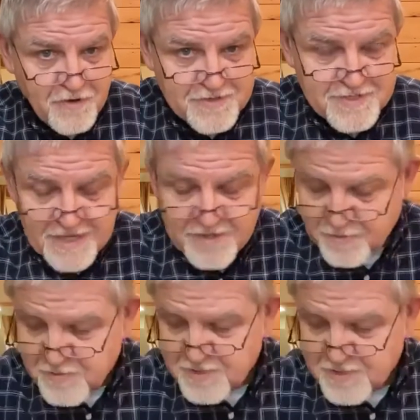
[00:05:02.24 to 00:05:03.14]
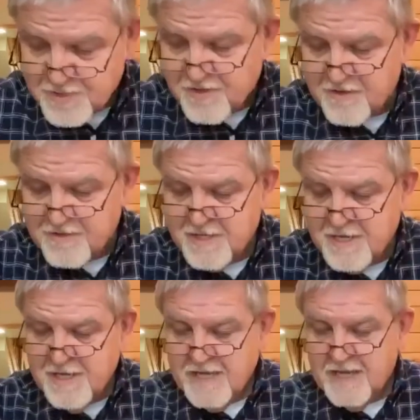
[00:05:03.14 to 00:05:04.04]
us in the word of god
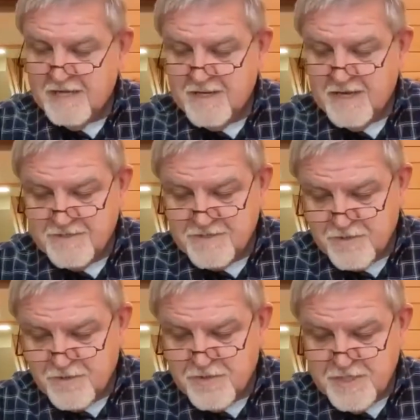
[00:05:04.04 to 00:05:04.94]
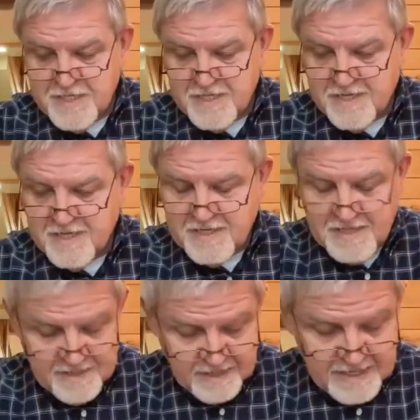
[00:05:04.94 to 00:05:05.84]
and and so uh,
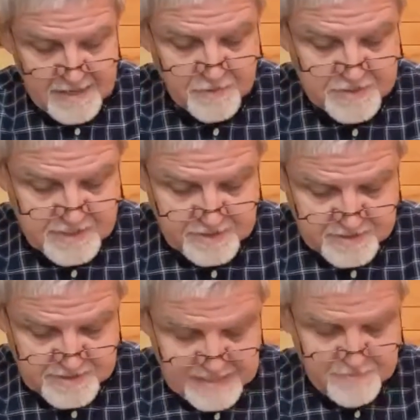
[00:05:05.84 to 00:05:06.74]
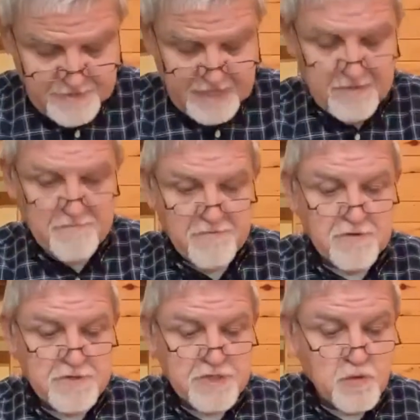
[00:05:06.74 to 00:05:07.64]
he, again we see the same thing in
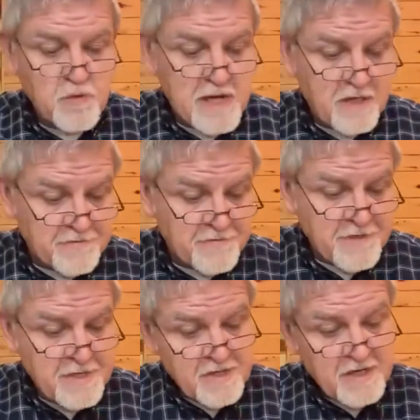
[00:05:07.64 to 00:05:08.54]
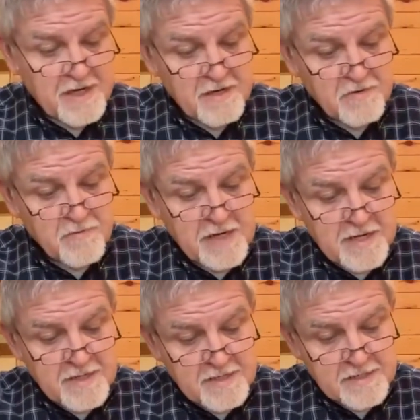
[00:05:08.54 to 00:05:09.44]
verse 12 uh,
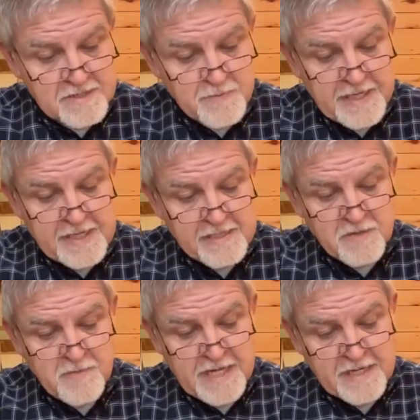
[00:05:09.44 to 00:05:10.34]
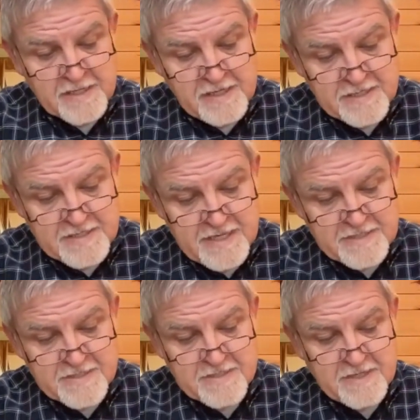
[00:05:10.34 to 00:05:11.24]
where speaking to the man, he
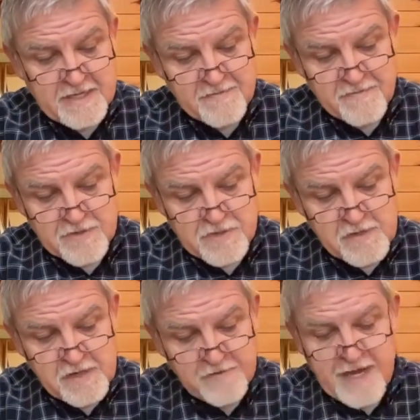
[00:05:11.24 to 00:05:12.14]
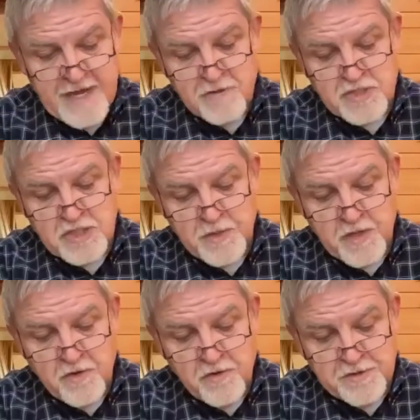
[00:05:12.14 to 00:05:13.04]
says, the end of verse 12, How shall we
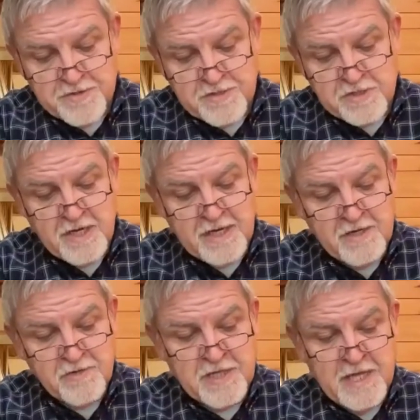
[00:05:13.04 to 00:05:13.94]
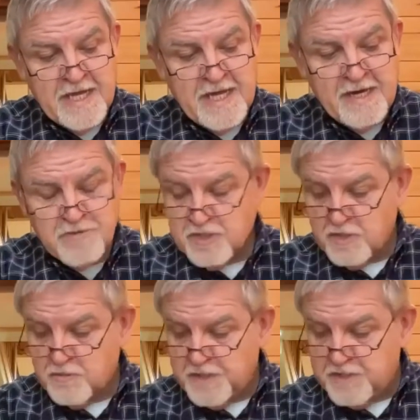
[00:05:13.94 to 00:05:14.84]
order the child? How shall
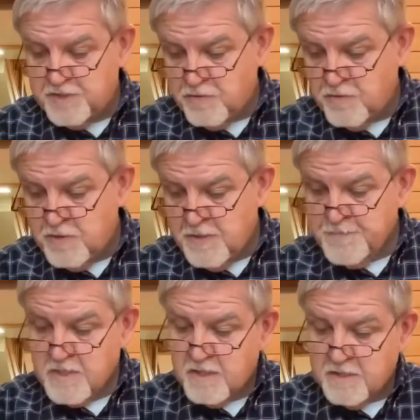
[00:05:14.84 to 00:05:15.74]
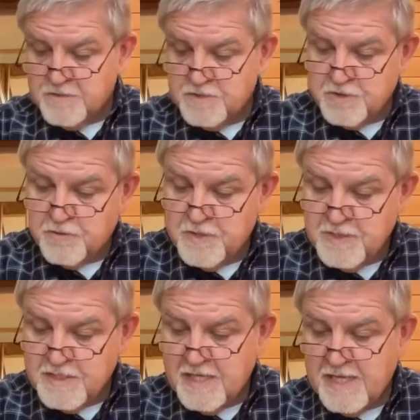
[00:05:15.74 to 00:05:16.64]
we do unto
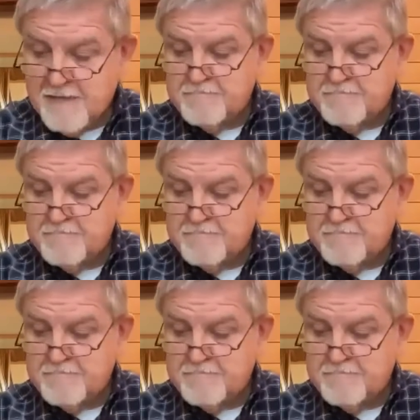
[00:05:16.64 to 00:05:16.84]
him?